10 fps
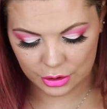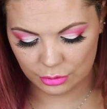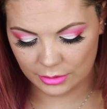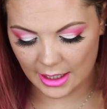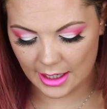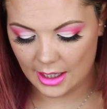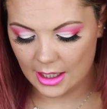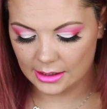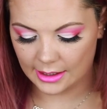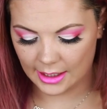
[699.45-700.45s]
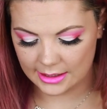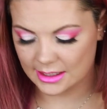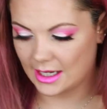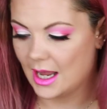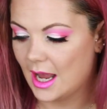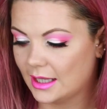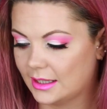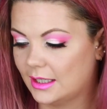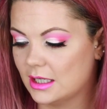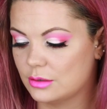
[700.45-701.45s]
So yeah, like I say, I
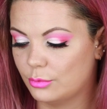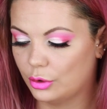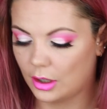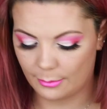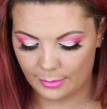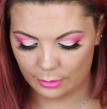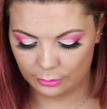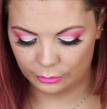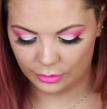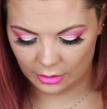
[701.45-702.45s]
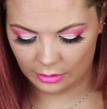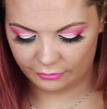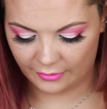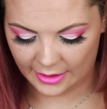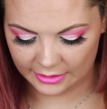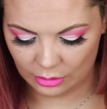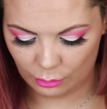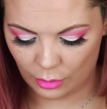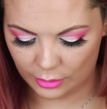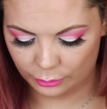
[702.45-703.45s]
think it's more about the fact
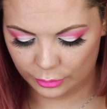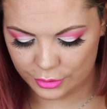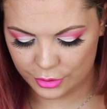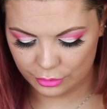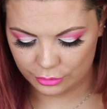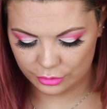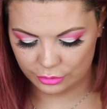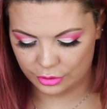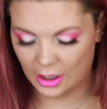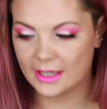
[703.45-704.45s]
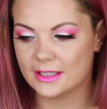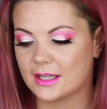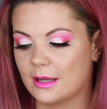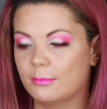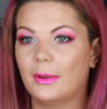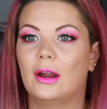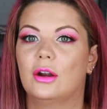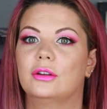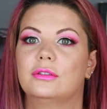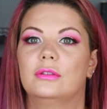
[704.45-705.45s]
that one will suit dry skin
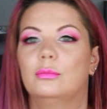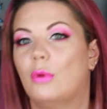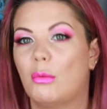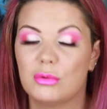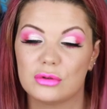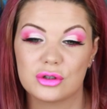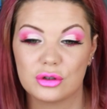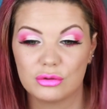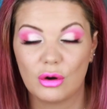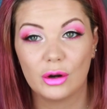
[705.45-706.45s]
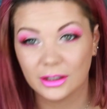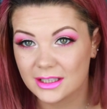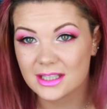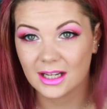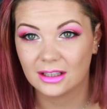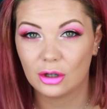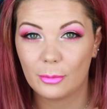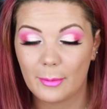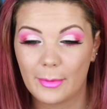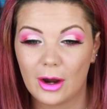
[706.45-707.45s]
better, one will suit oily skin a
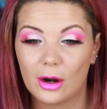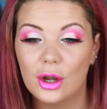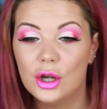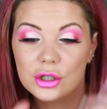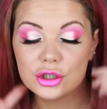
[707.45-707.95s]
little bit better,